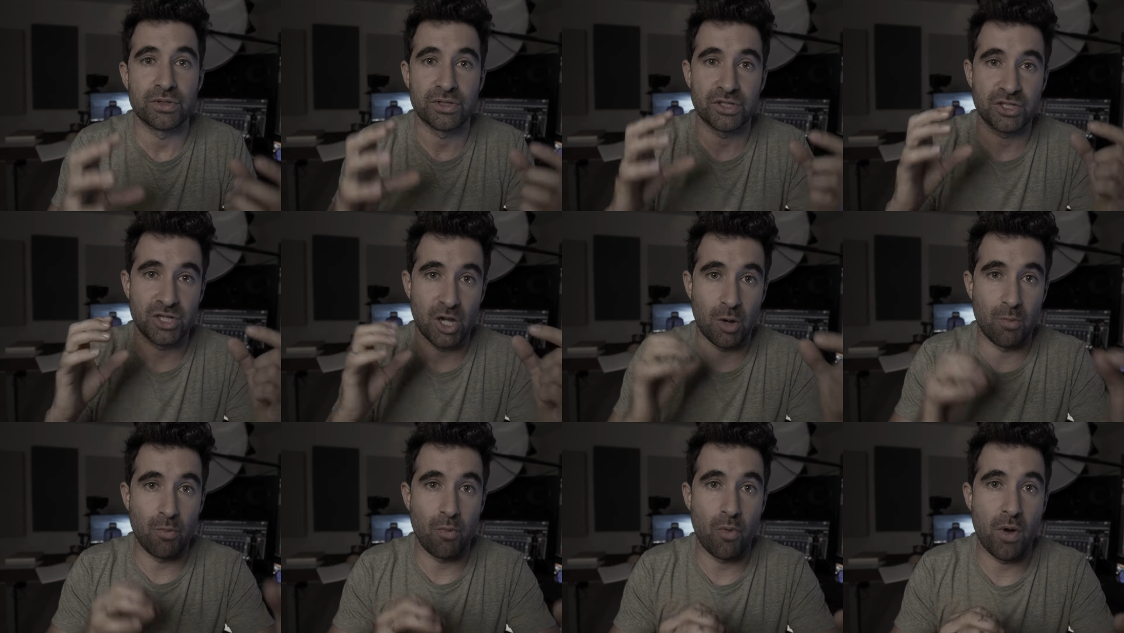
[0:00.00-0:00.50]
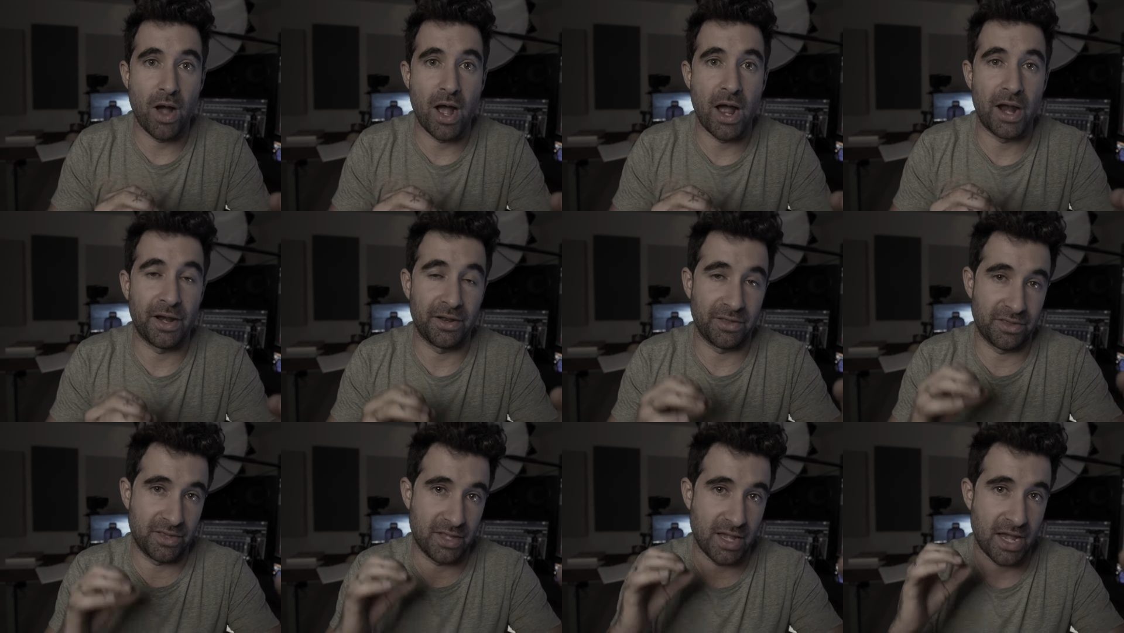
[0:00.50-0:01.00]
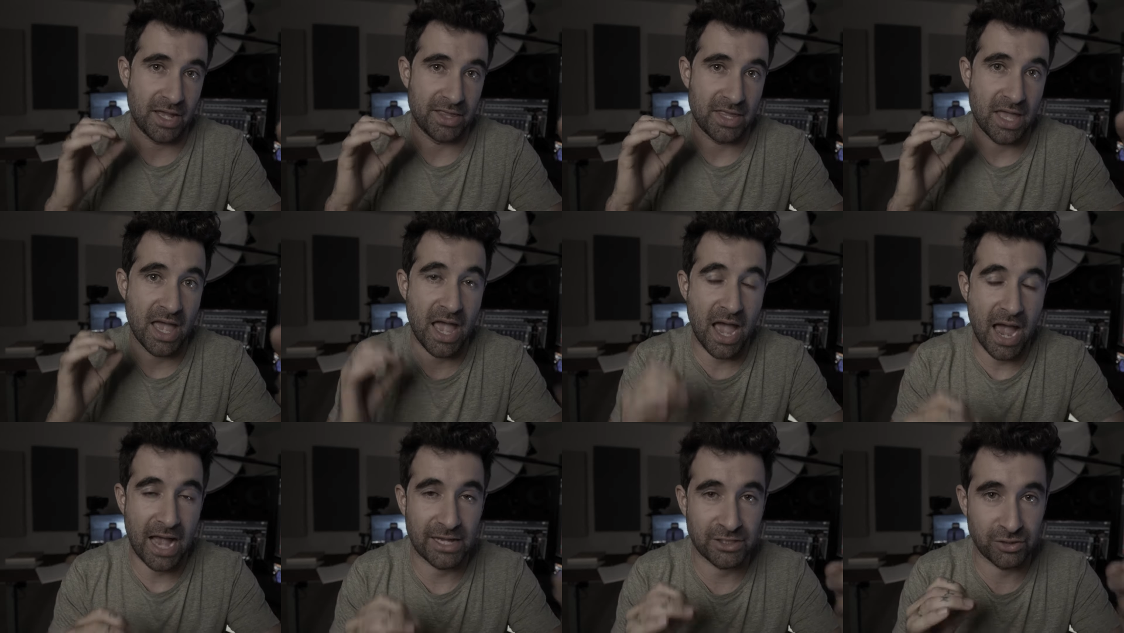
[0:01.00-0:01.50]
someone that
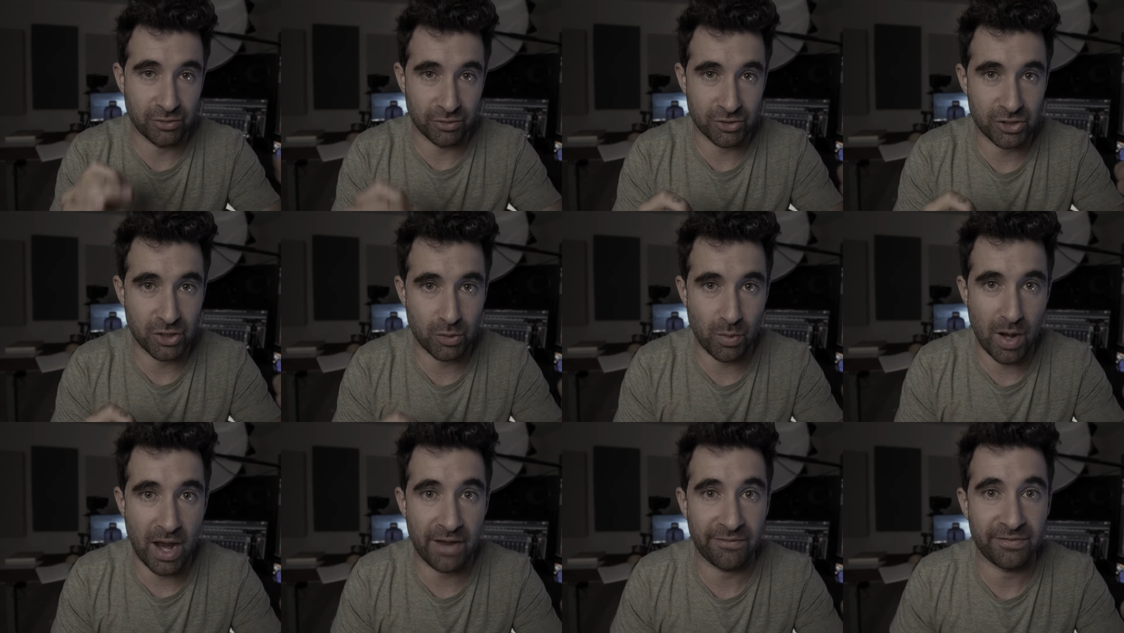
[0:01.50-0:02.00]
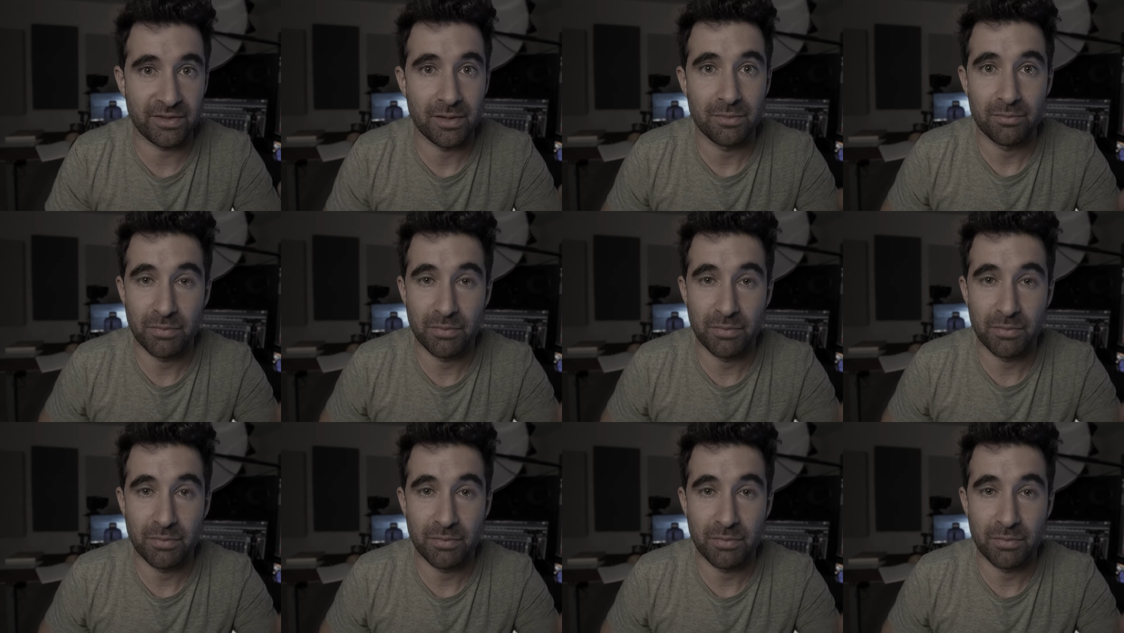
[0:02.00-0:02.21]
has subscribed.